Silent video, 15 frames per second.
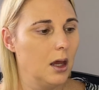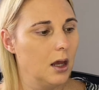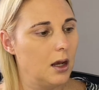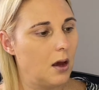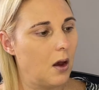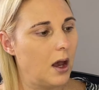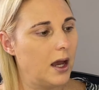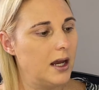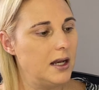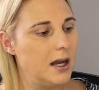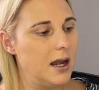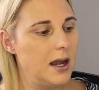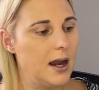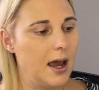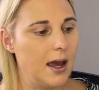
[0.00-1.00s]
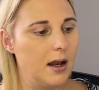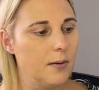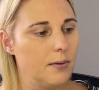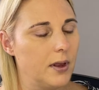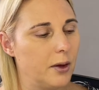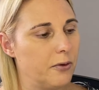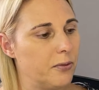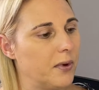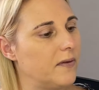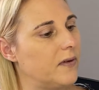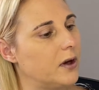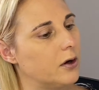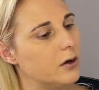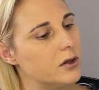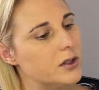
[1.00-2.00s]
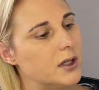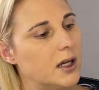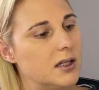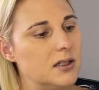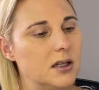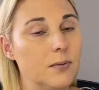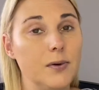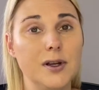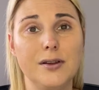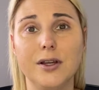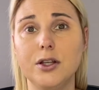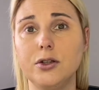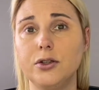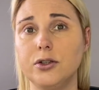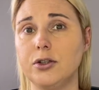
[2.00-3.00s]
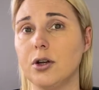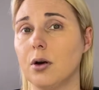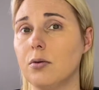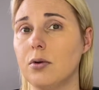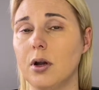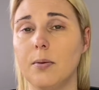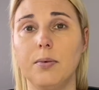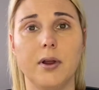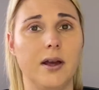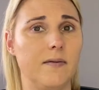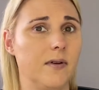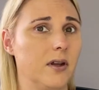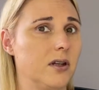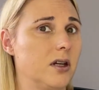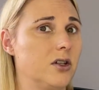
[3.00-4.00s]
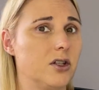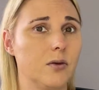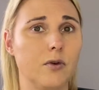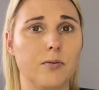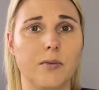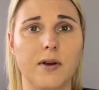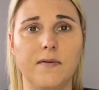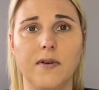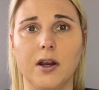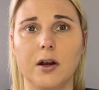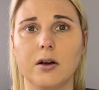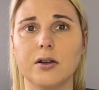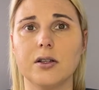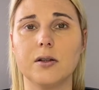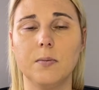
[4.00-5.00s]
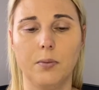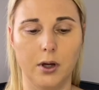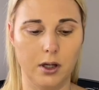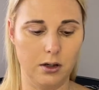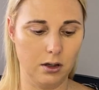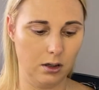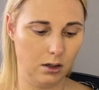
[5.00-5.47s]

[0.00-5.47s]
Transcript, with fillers: Now I did not apply with my fingers. I typically don't apply foundation with my fingers, but